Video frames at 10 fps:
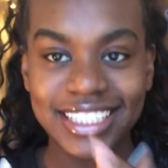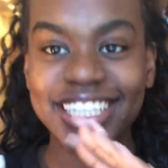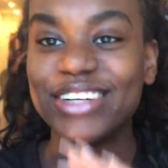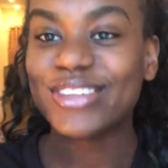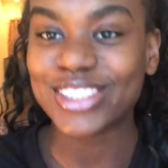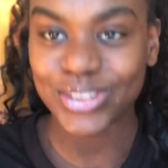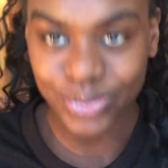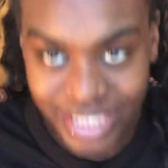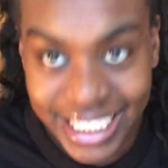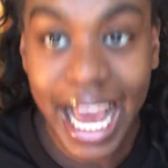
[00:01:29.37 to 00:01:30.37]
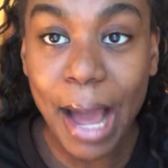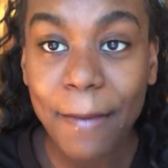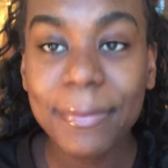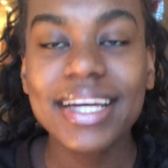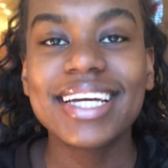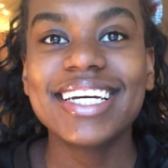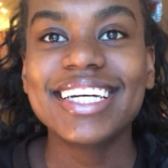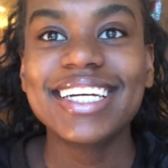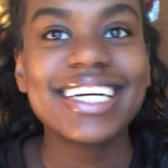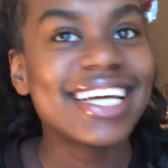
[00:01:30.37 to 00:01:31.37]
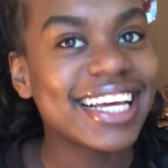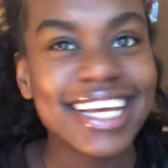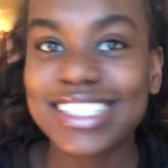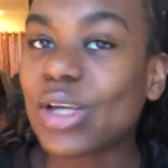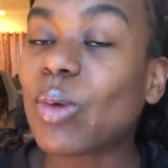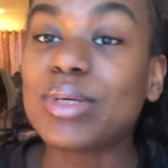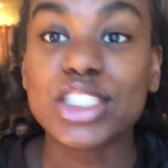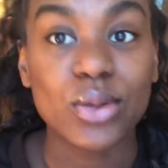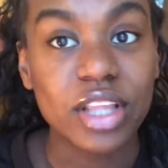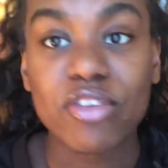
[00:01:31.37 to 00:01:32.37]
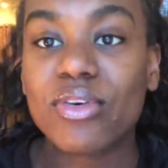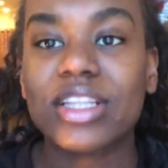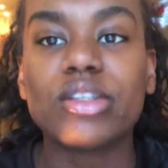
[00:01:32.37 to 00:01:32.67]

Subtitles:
year's recap, it's gonna be so different.